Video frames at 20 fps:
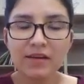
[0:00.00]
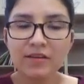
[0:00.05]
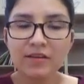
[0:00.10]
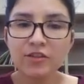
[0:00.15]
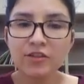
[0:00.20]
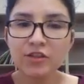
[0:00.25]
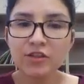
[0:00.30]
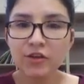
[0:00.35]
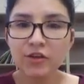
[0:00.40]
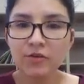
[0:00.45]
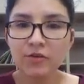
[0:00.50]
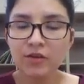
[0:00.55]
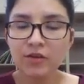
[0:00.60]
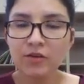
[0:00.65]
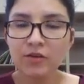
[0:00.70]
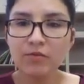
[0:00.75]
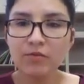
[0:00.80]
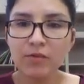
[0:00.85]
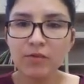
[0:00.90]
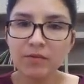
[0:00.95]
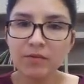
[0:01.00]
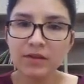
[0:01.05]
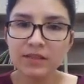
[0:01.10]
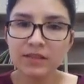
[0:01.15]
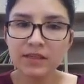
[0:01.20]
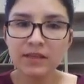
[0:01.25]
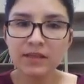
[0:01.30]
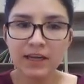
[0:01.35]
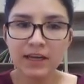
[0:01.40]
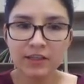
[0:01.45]
show you what we
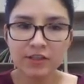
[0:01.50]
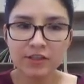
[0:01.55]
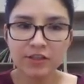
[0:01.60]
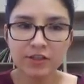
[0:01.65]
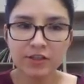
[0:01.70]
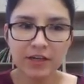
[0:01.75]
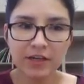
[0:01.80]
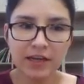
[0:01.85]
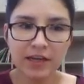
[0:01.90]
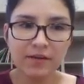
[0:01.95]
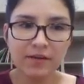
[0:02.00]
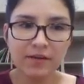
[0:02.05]
did yesterday.